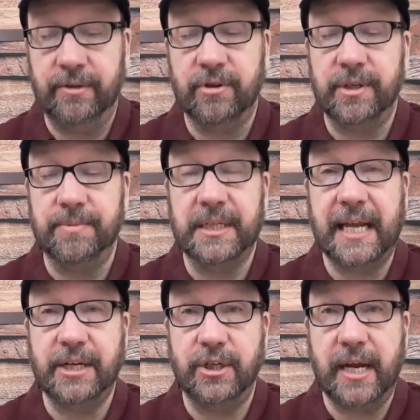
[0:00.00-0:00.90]
There's some
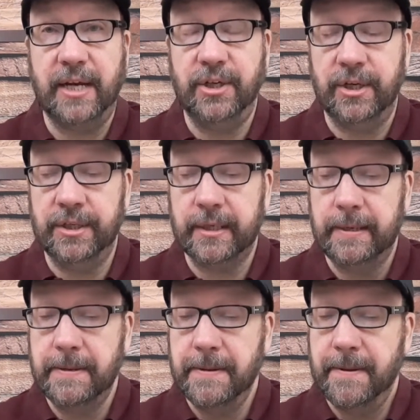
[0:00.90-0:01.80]
slight changes
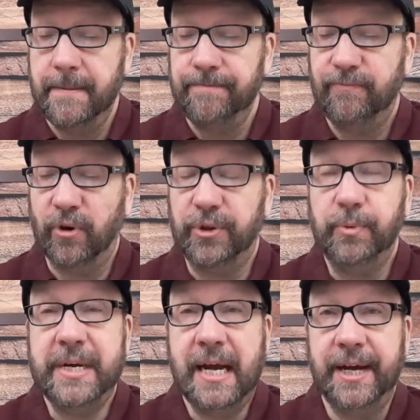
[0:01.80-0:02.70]
for
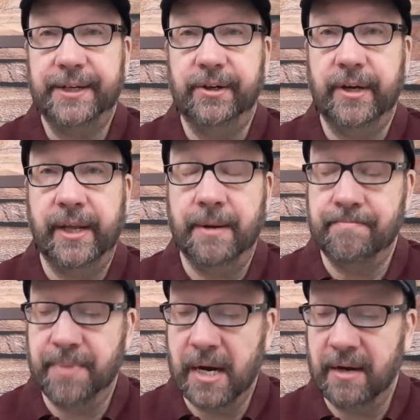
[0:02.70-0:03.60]
300 and
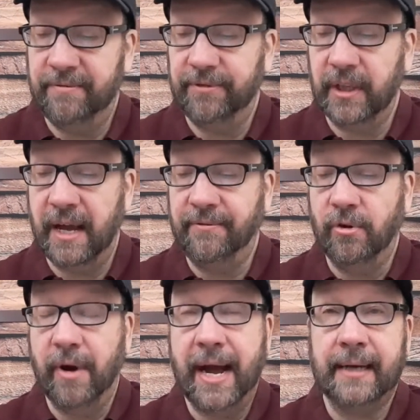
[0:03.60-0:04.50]
above
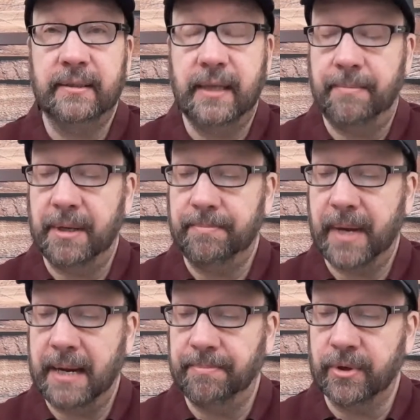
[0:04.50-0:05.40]
level academic
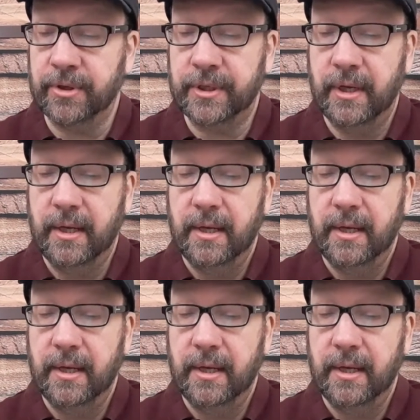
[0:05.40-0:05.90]
papers.